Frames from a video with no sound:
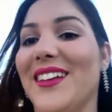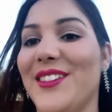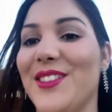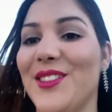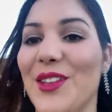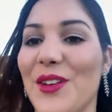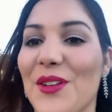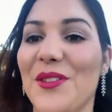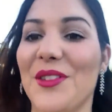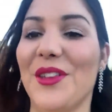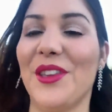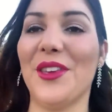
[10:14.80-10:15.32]

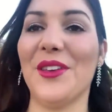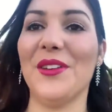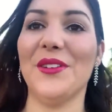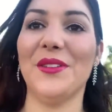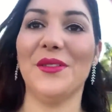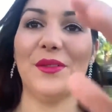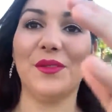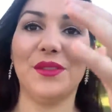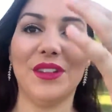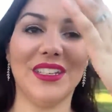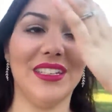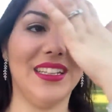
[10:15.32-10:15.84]
So cute.
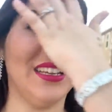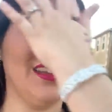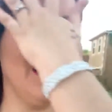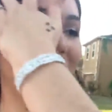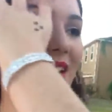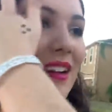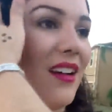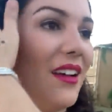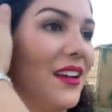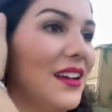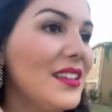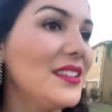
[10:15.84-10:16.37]
We did
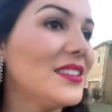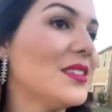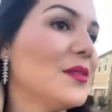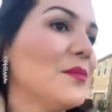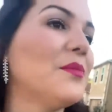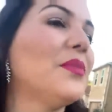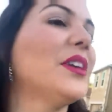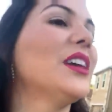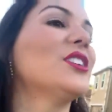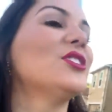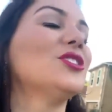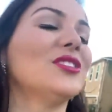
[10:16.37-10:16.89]
some
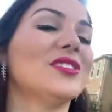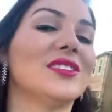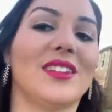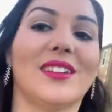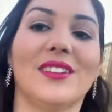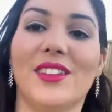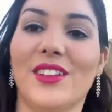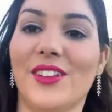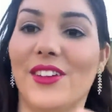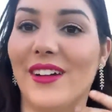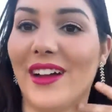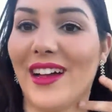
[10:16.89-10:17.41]
pictures on
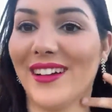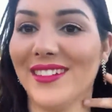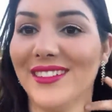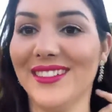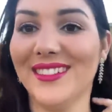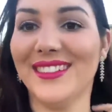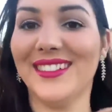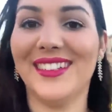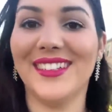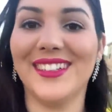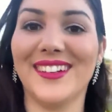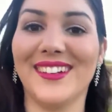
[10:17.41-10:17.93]
the ground,
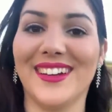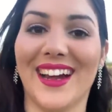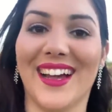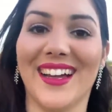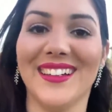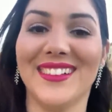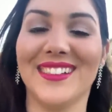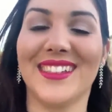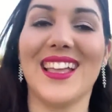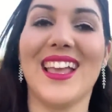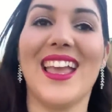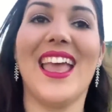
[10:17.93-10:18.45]
the grass,
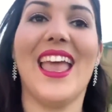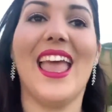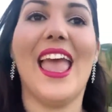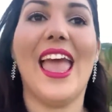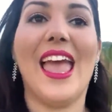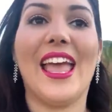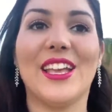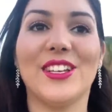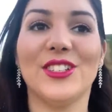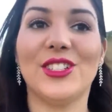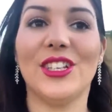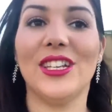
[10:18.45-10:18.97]

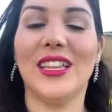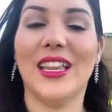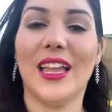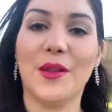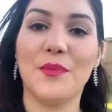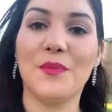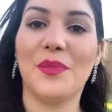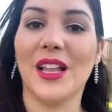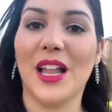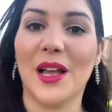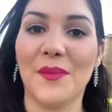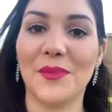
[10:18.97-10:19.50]
and she like
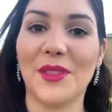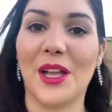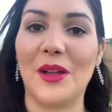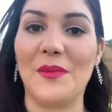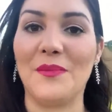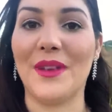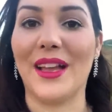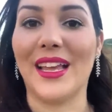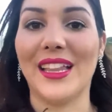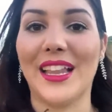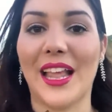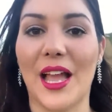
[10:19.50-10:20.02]
plopped on
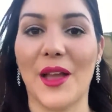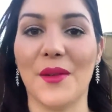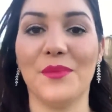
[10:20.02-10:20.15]
my lap.